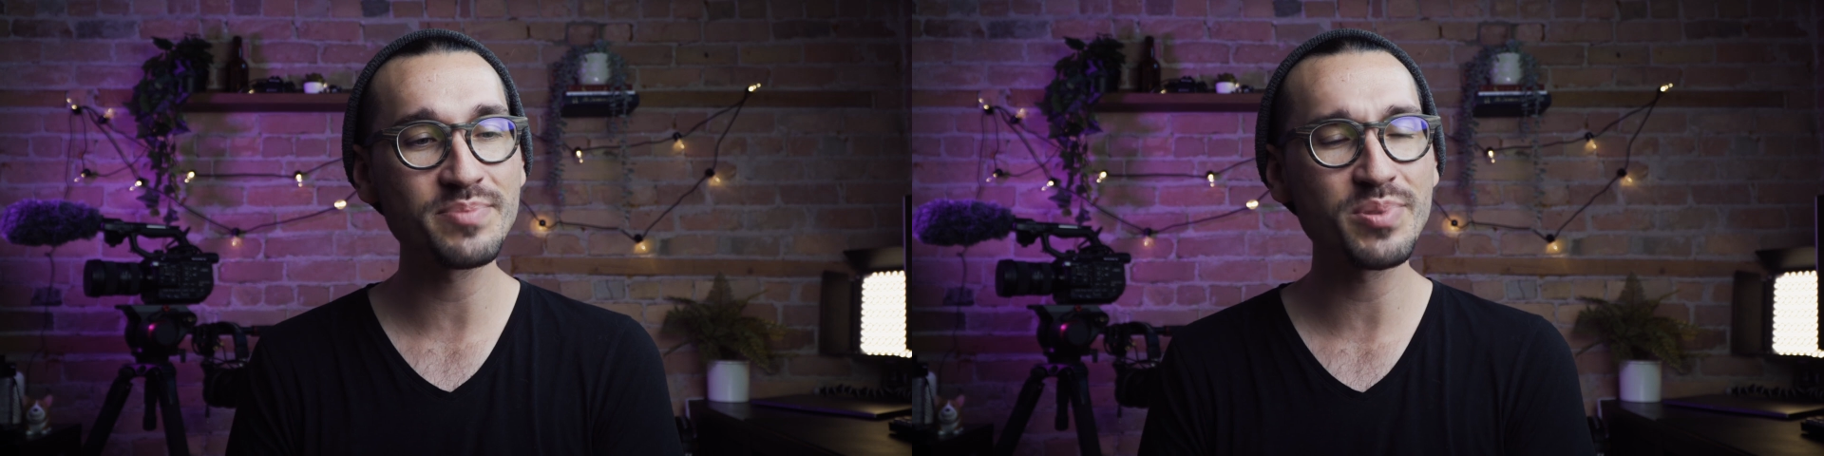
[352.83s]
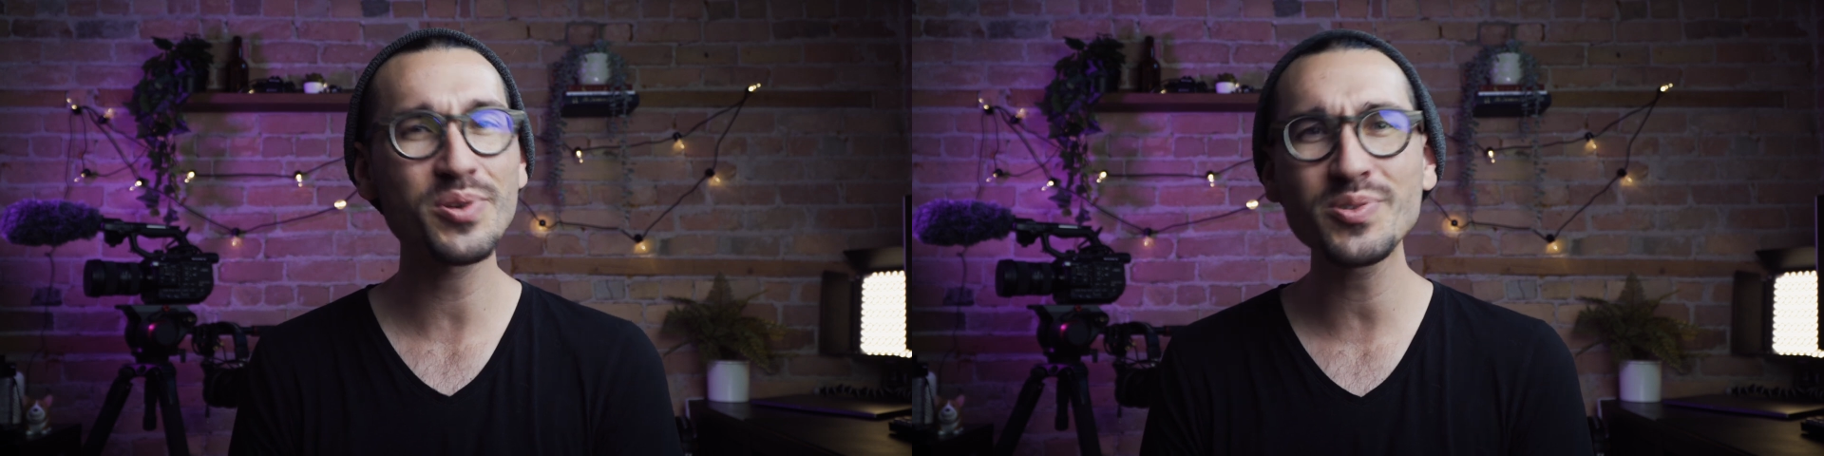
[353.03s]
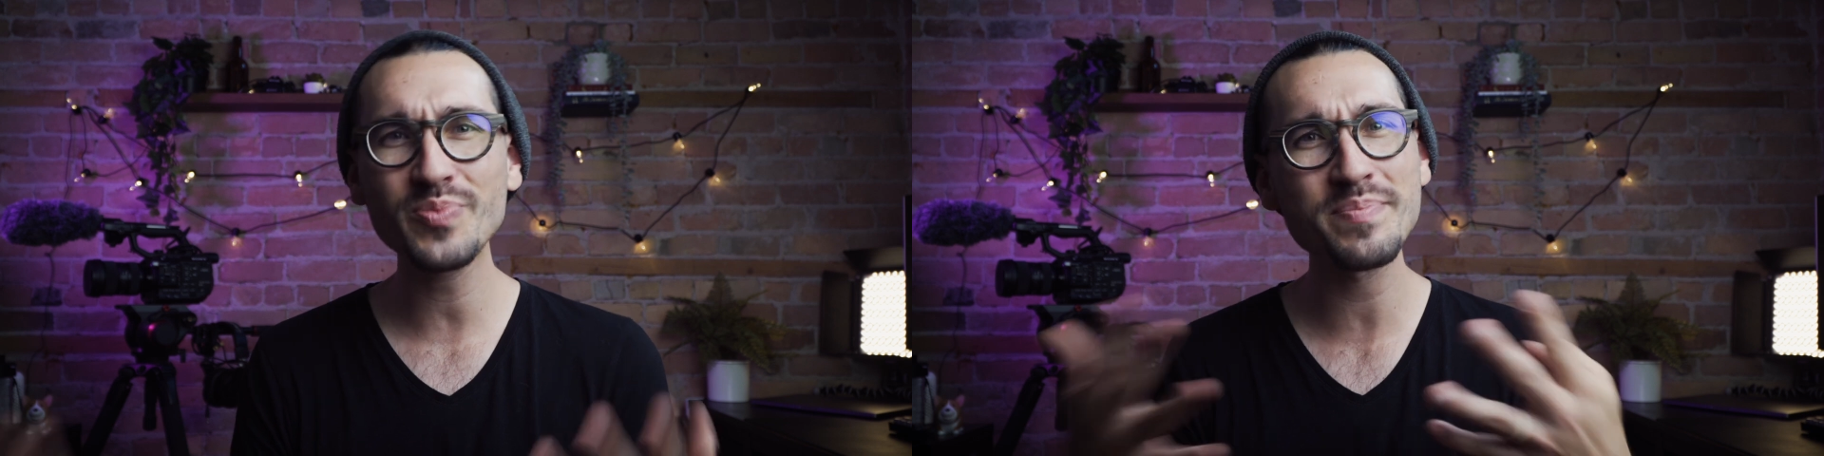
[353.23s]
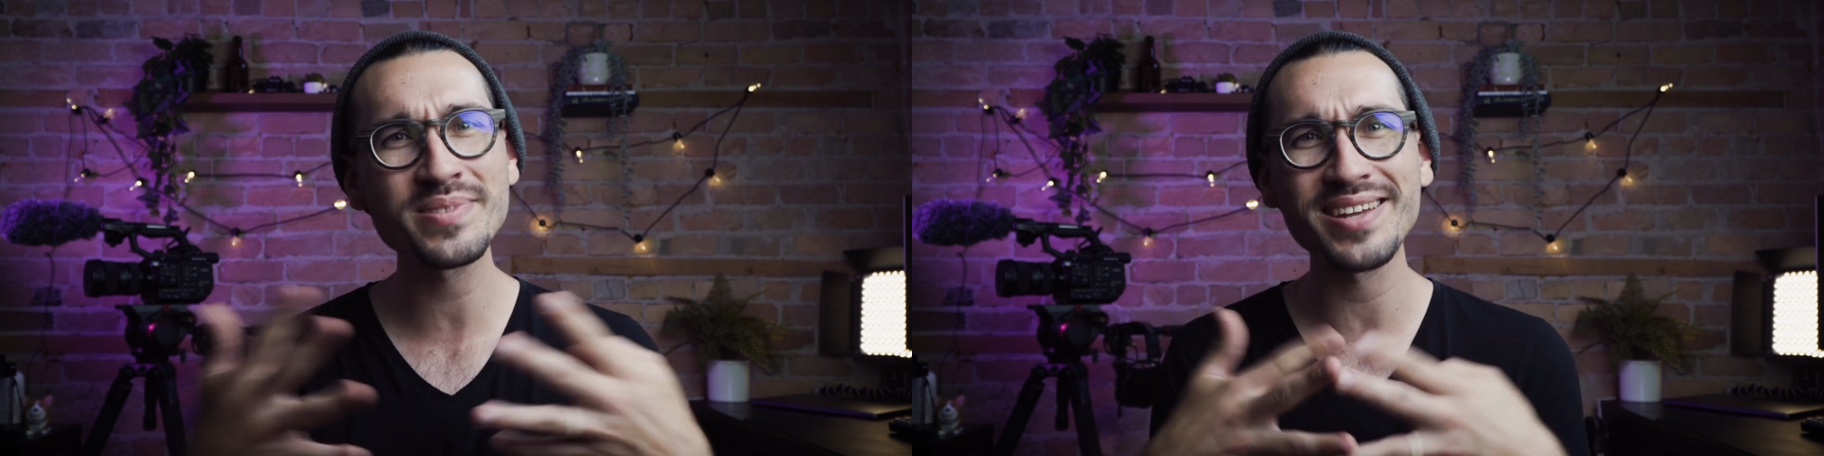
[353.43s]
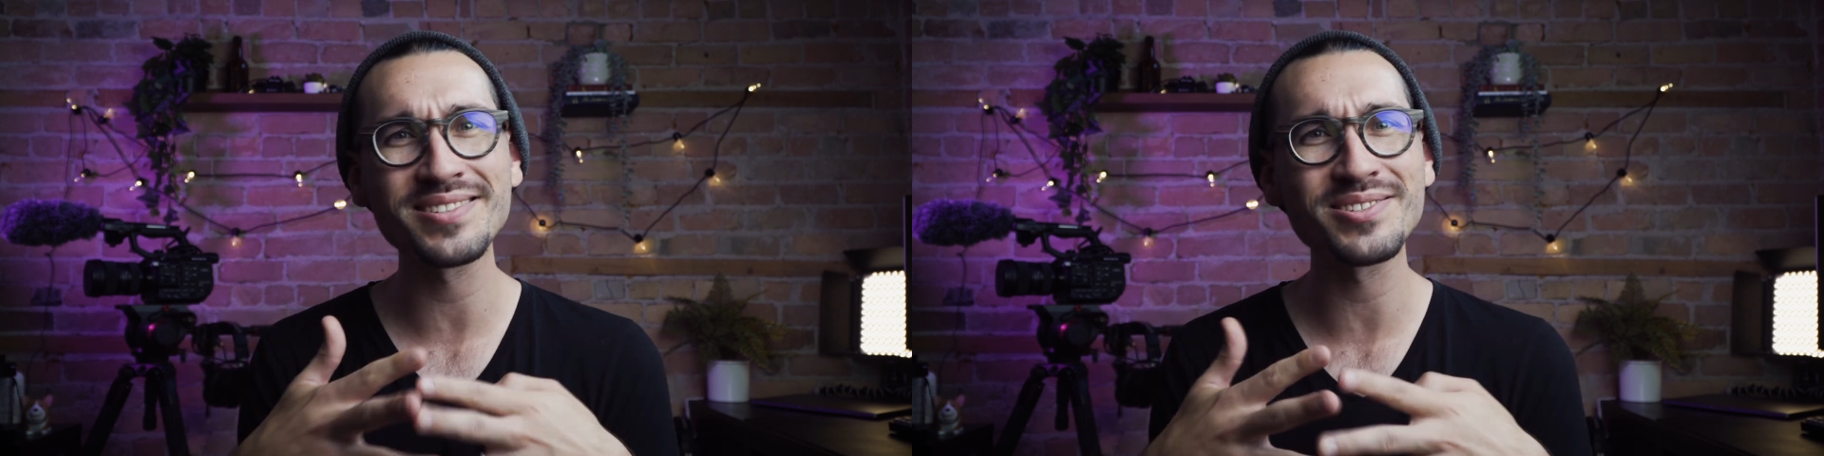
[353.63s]
but those
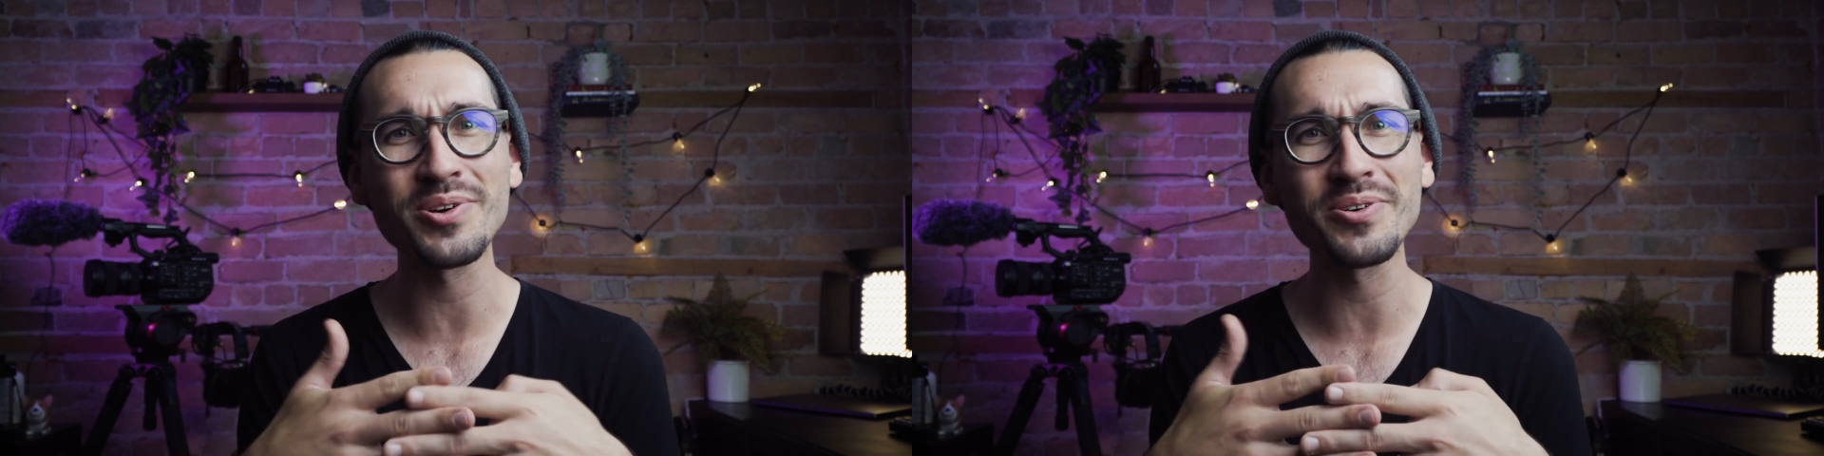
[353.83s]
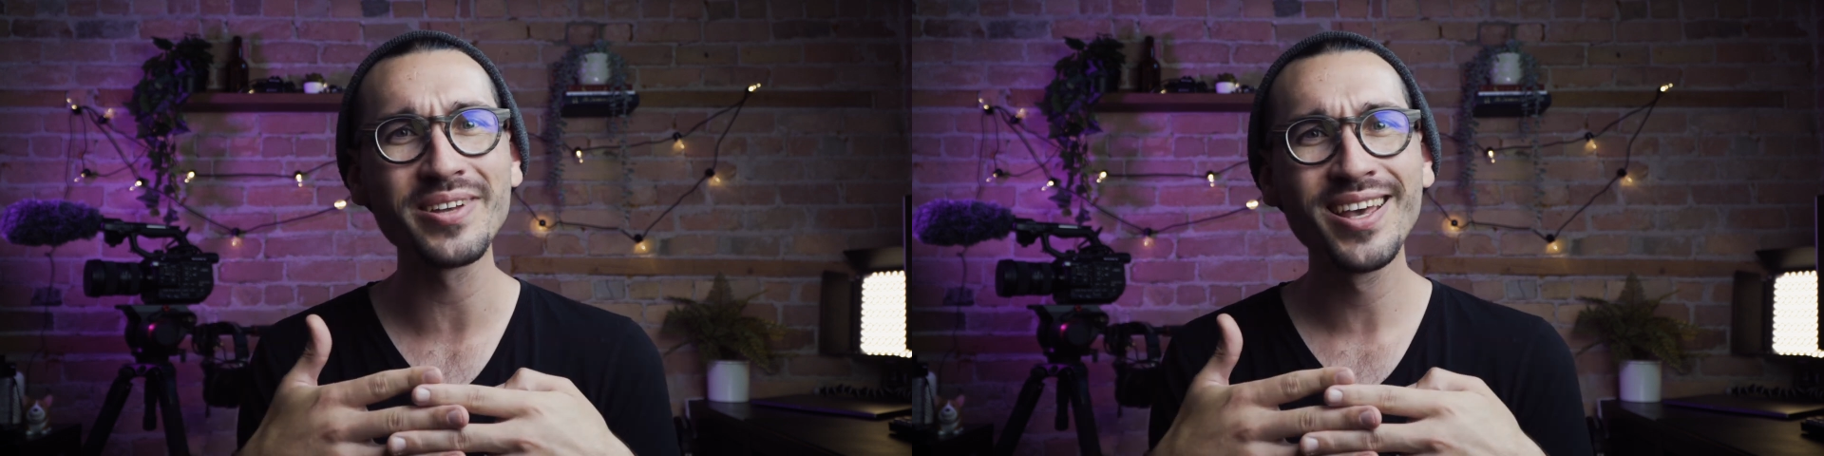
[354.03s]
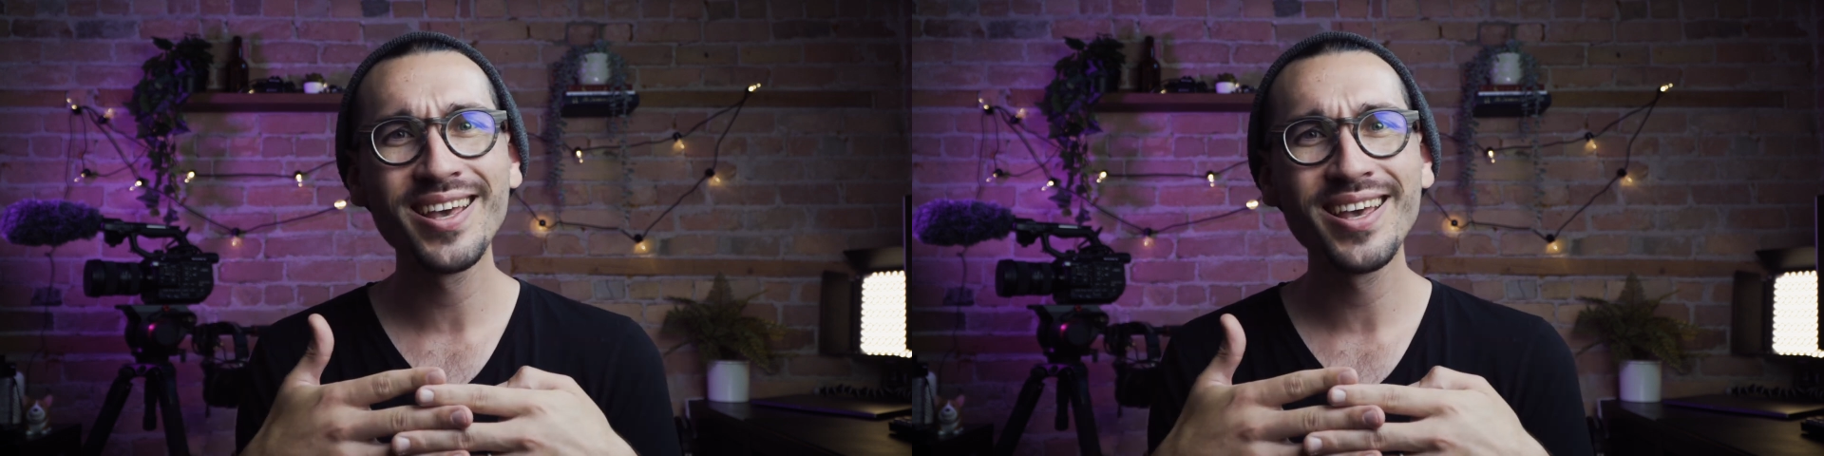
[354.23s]
websites don't